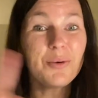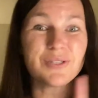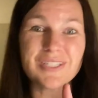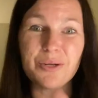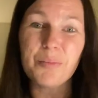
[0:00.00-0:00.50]
will
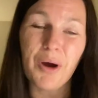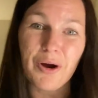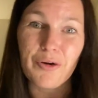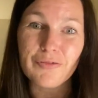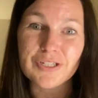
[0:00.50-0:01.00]
see you
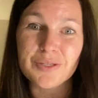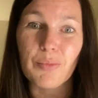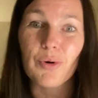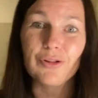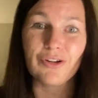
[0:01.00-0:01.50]
tomorrow for some
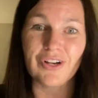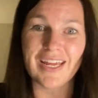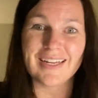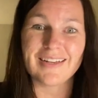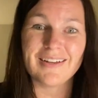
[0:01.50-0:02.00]
more
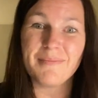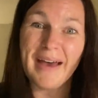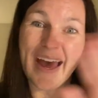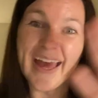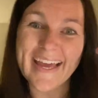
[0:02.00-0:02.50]
learning.
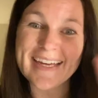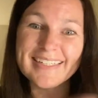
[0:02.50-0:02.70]
Bye.